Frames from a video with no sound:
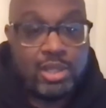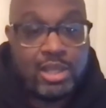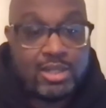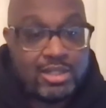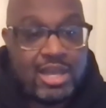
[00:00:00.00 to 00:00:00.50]

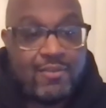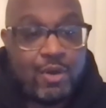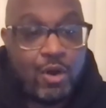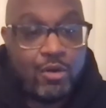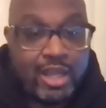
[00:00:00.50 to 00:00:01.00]
days I just have an
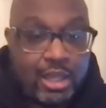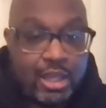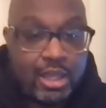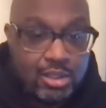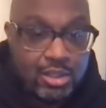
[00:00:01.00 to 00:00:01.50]
off day.
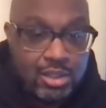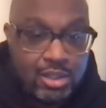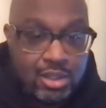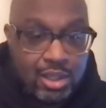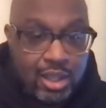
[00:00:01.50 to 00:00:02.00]

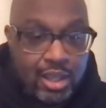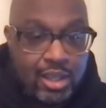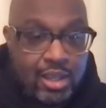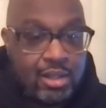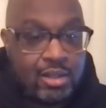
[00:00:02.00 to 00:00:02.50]

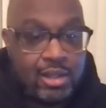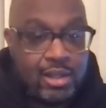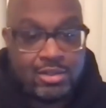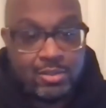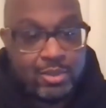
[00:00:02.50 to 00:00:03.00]
And
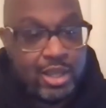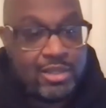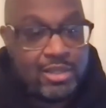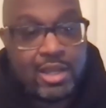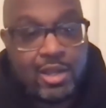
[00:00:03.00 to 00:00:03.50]
some days
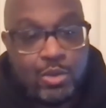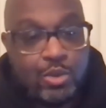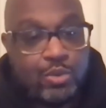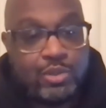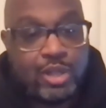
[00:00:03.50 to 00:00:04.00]
I can go
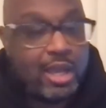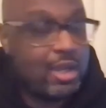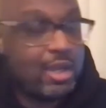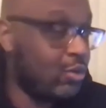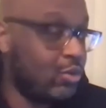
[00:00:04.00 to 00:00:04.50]
two for I
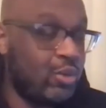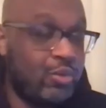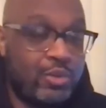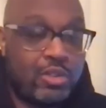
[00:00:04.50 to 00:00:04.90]
can go two for